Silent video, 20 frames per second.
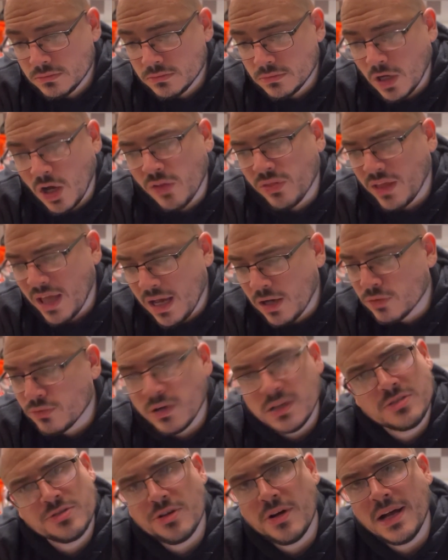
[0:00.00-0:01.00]
on the
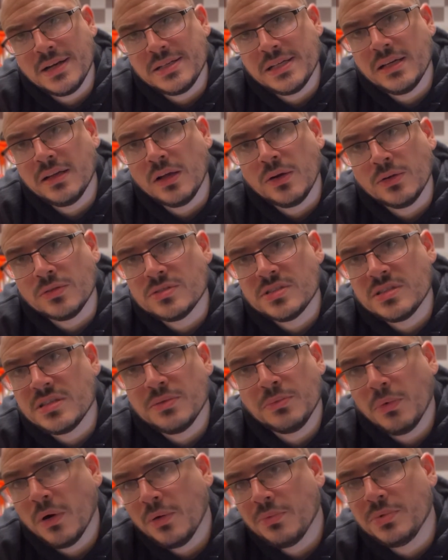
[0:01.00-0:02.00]
Hellraiser idea and see
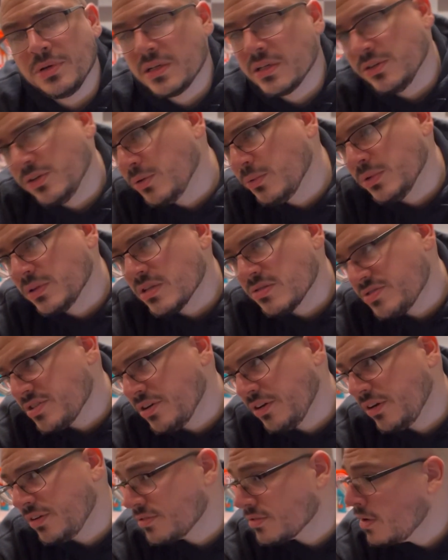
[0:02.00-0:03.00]
what we can do with the
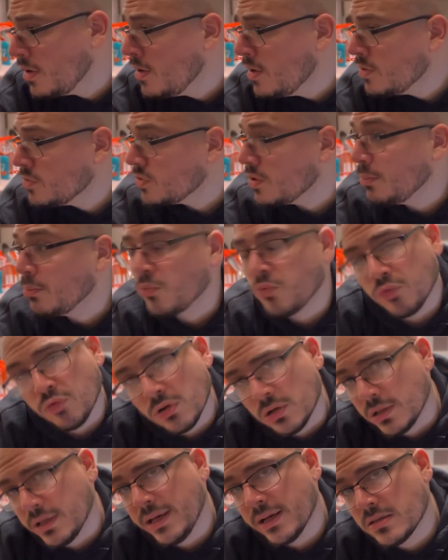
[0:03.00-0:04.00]
series. So I'm
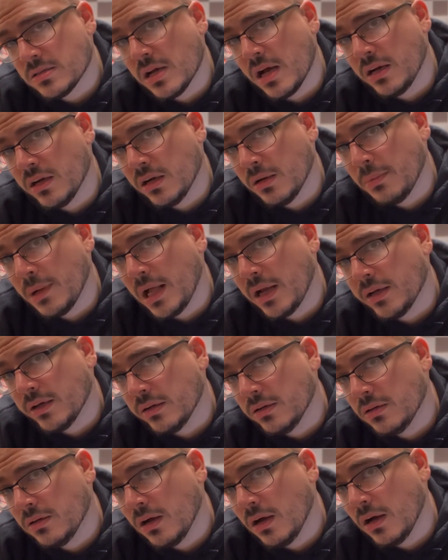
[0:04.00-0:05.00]
really excited about it.
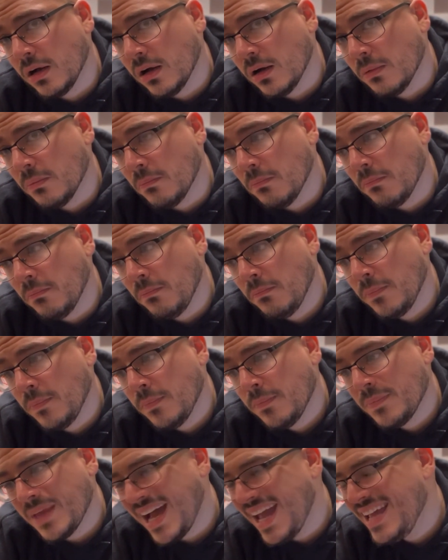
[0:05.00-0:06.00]
Um,
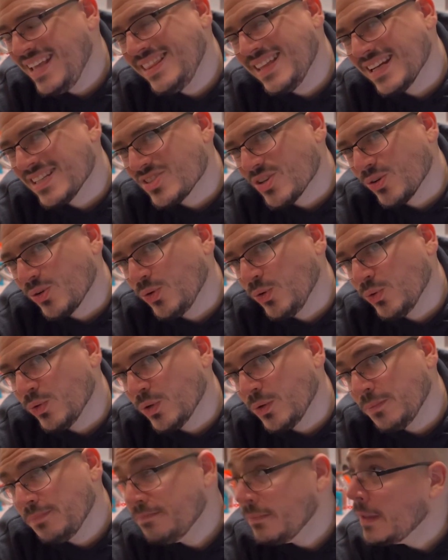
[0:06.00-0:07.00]
I hate that it's on
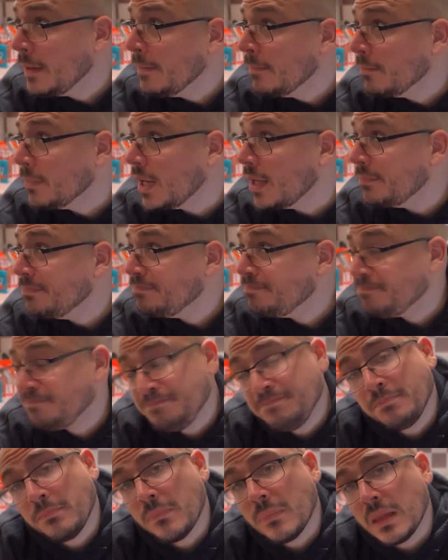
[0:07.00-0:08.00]
Hulu, but
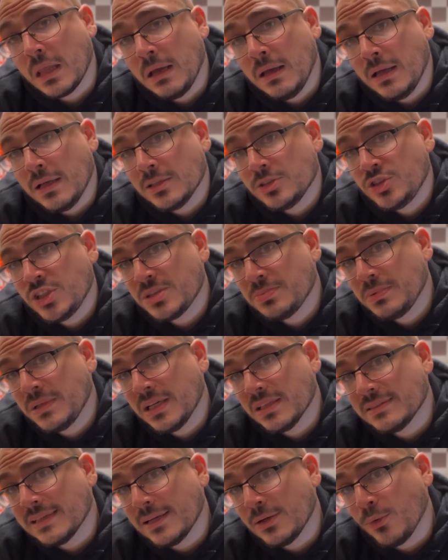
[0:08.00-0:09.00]
just
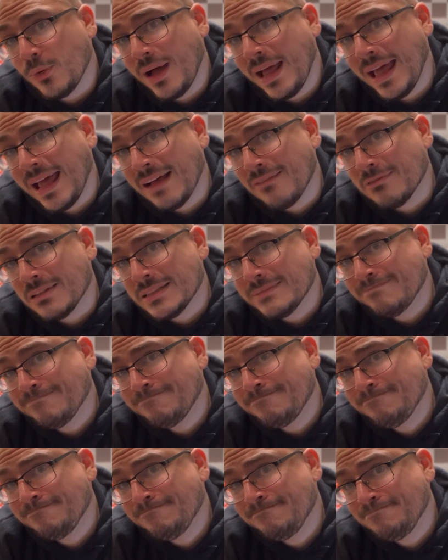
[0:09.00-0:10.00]
because I don't have it,
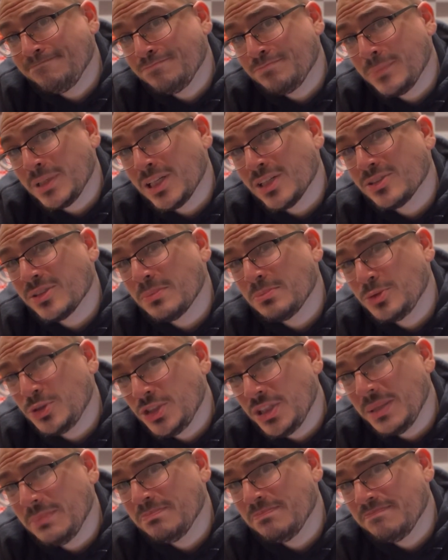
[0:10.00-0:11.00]
because I'm
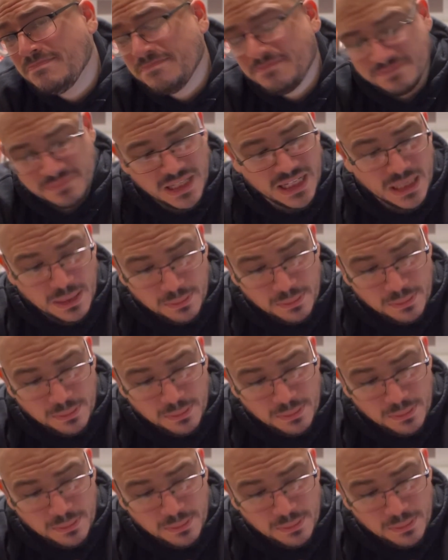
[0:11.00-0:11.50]
cheap and I